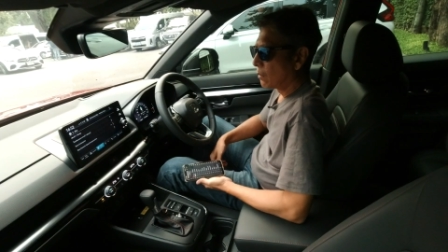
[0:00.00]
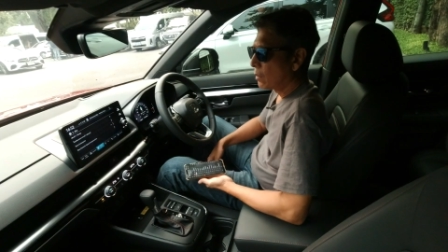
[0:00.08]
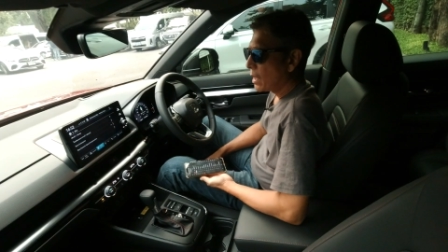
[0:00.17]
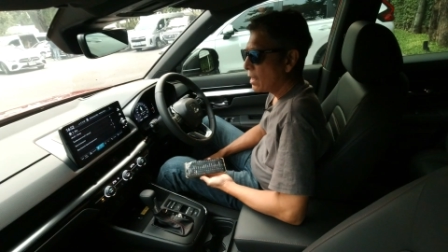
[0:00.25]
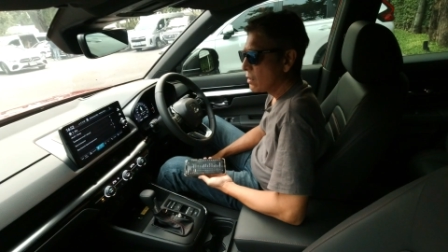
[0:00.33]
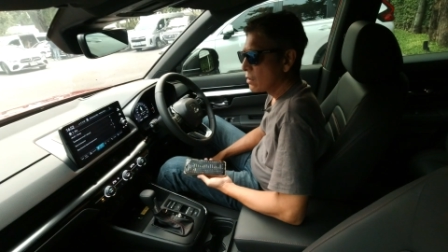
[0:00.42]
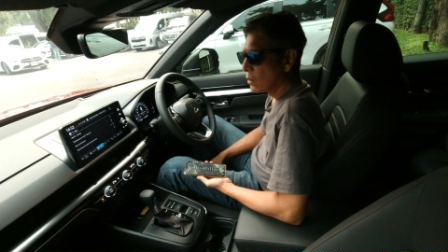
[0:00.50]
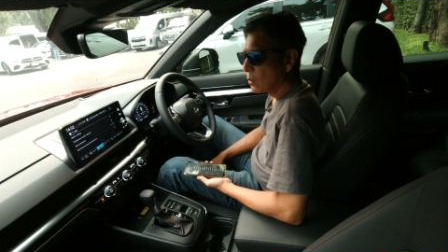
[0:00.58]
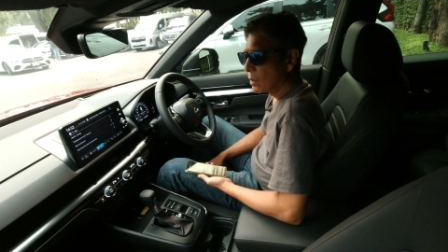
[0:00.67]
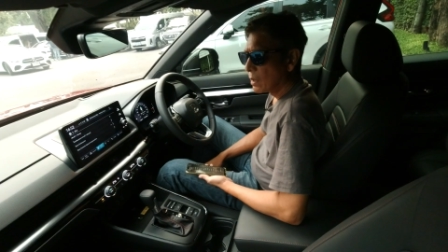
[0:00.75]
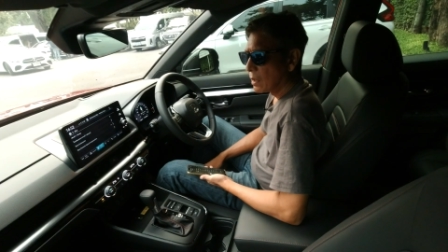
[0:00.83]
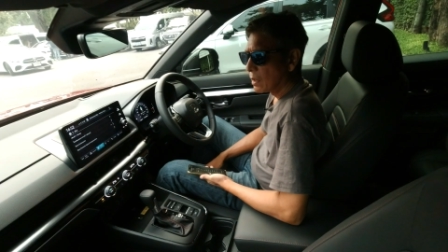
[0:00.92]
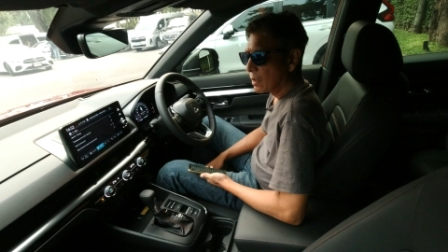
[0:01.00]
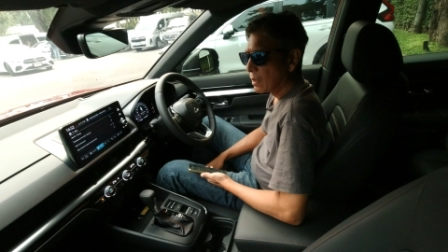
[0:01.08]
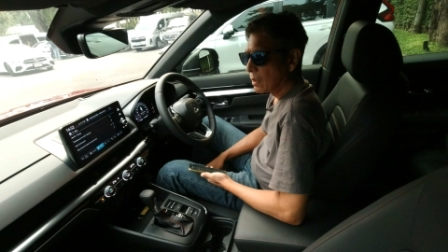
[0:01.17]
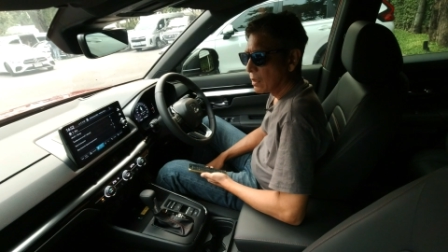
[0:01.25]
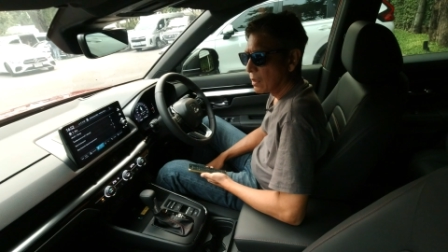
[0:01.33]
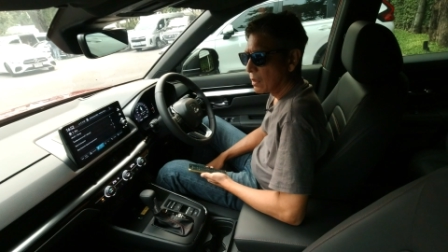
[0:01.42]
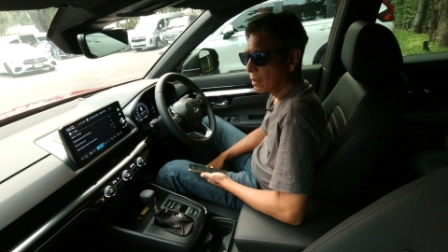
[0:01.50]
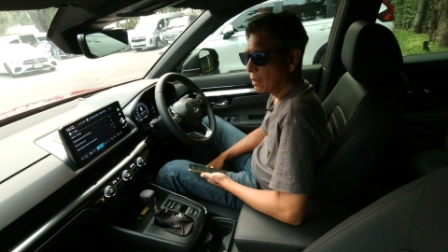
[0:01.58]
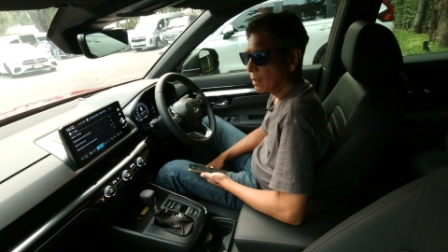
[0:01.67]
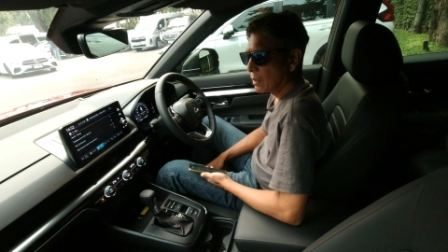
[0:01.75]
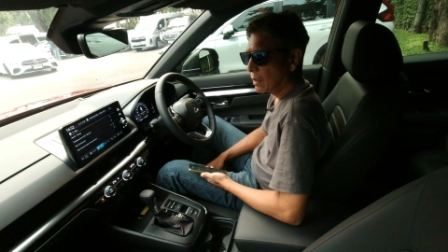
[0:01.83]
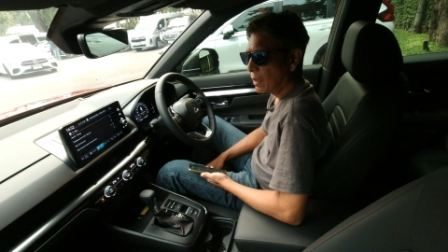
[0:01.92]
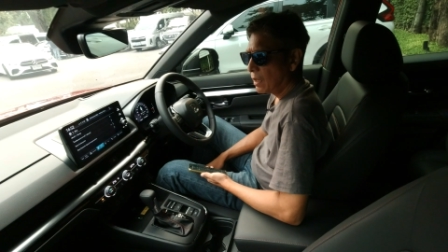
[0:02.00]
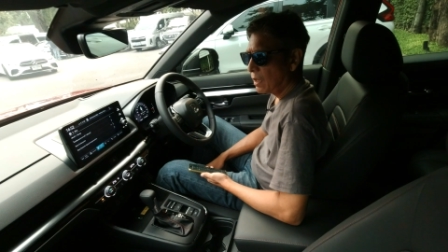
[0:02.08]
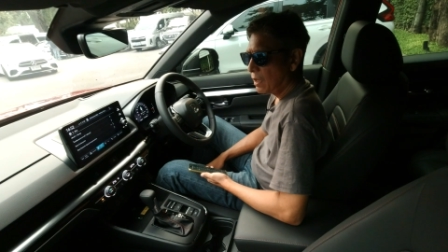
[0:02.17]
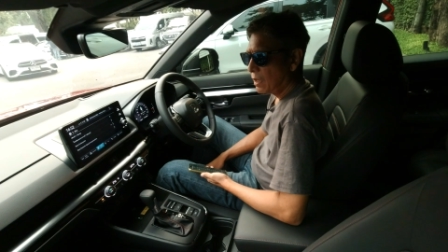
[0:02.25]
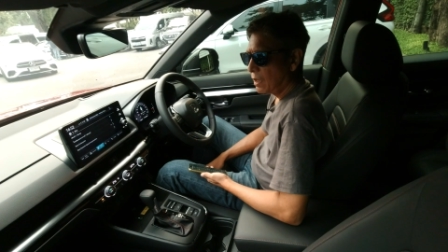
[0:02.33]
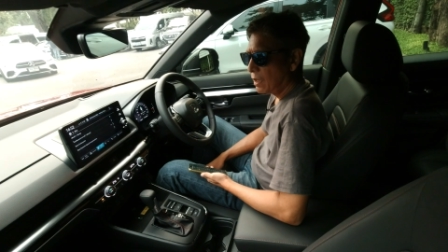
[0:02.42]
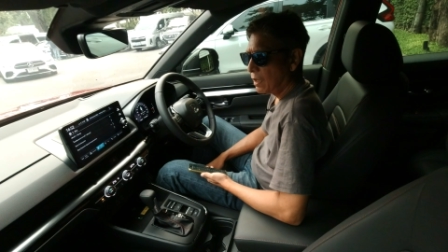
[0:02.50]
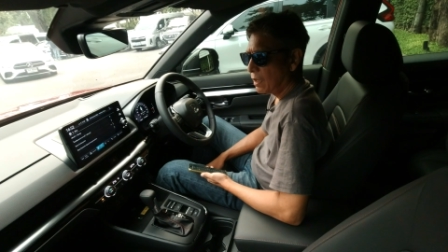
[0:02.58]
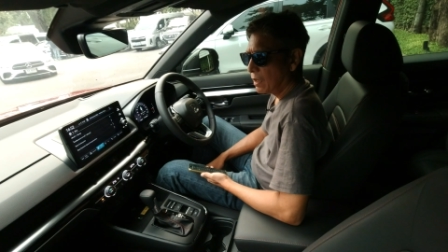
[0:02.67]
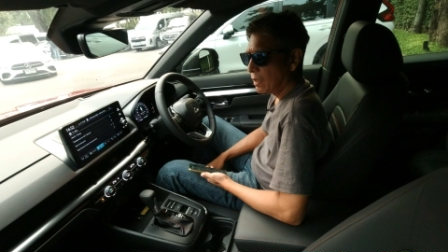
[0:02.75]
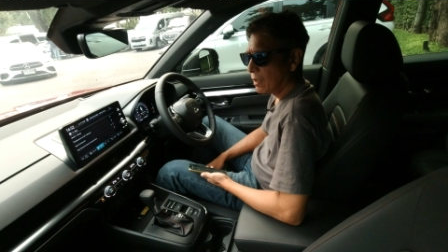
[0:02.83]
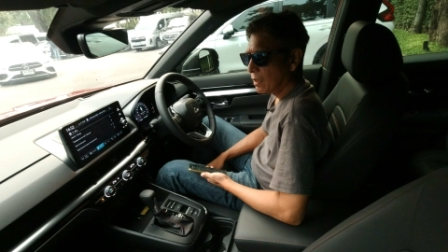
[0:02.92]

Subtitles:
Okay, so the